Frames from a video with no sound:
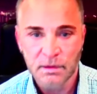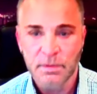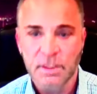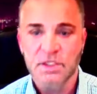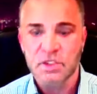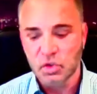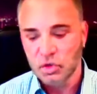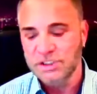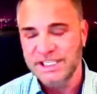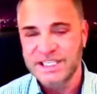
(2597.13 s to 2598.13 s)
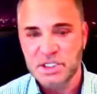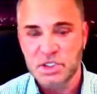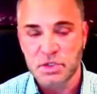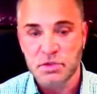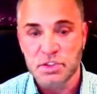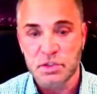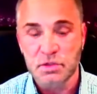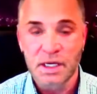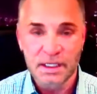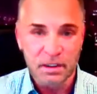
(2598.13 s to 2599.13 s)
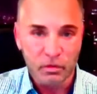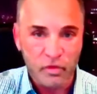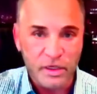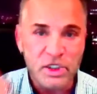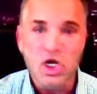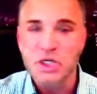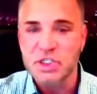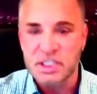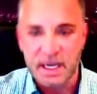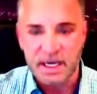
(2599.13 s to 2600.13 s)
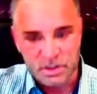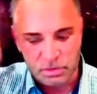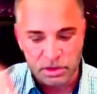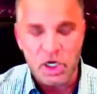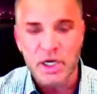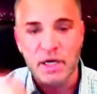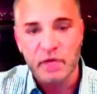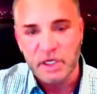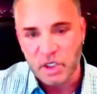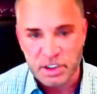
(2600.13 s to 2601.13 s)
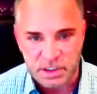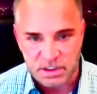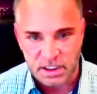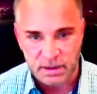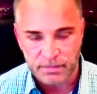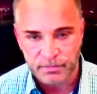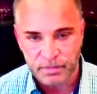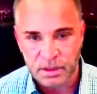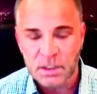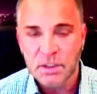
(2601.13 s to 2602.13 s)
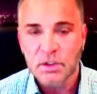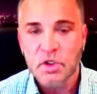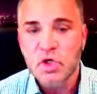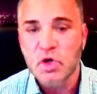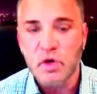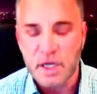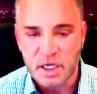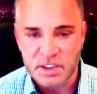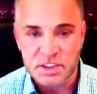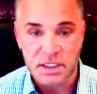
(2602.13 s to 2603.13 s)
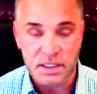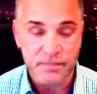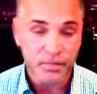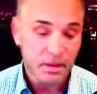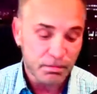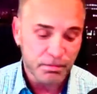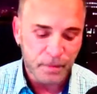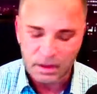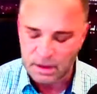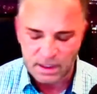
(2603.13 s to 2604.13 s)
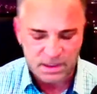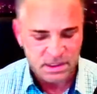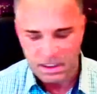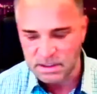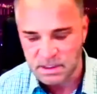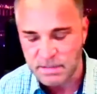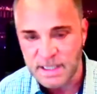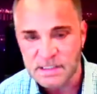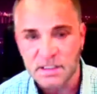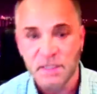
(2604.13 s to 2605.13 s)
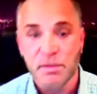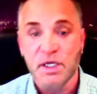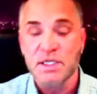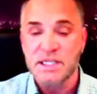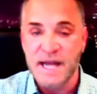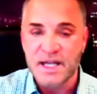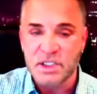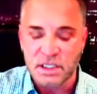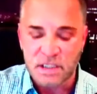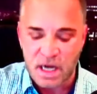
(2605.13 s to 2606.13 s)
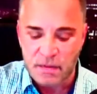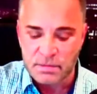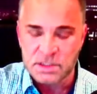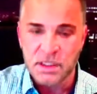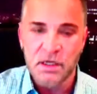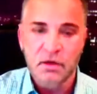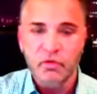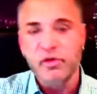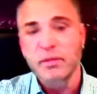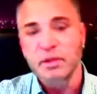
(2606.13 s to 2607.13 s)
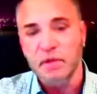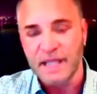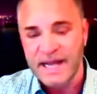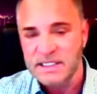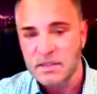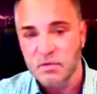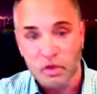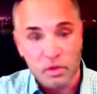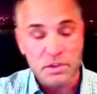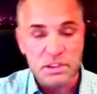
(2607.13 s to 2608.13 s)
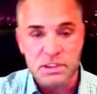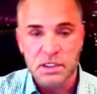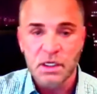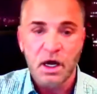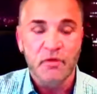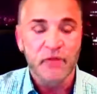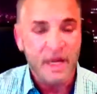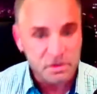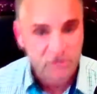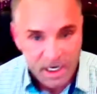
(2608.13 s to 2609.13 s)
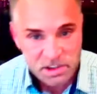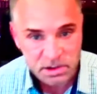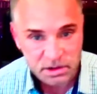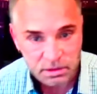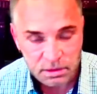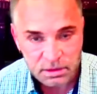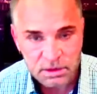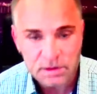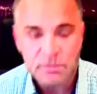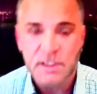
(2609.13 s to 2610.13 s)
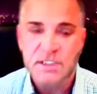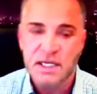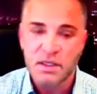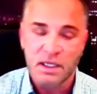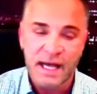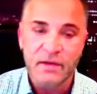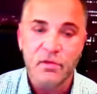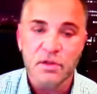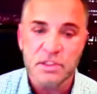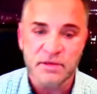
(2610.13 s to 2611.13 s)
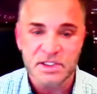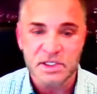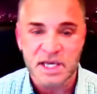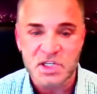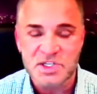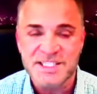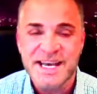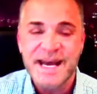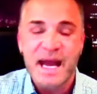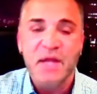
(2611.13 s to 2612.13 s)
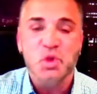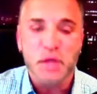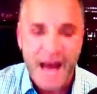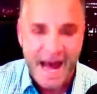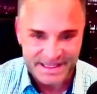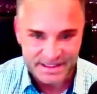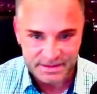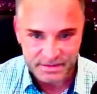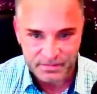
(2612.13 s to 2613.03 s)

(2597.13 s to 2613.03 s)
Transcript: Because school teaches you to regurgitate, to learn and regurgitate. Curiosity is an amazing thing because it actually comes from the Latin roots of education. Because the Latin roots of education is educat.